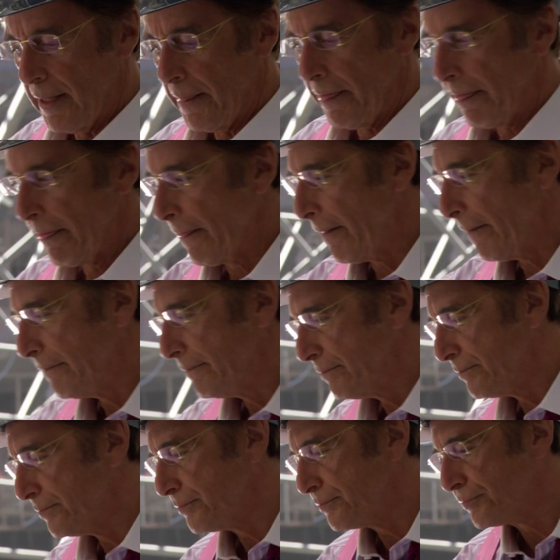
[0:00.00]
And the first
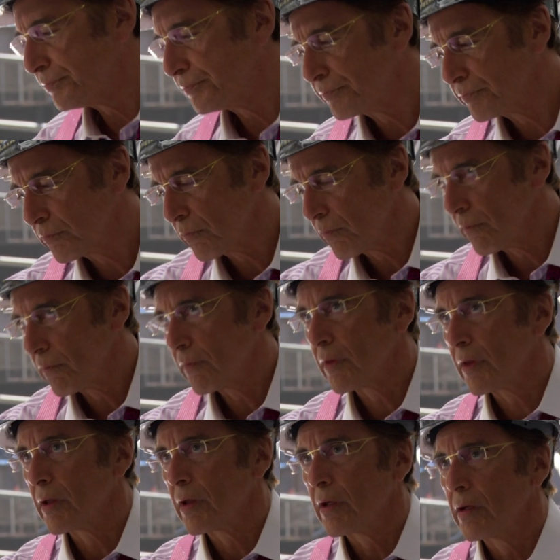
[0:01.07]
one is in
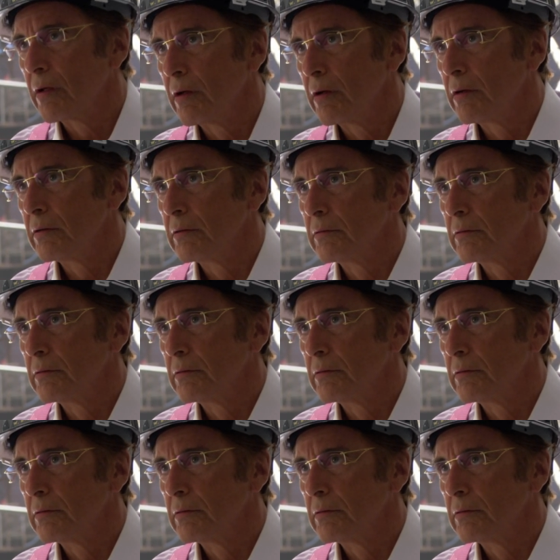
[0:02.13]
that scene out at the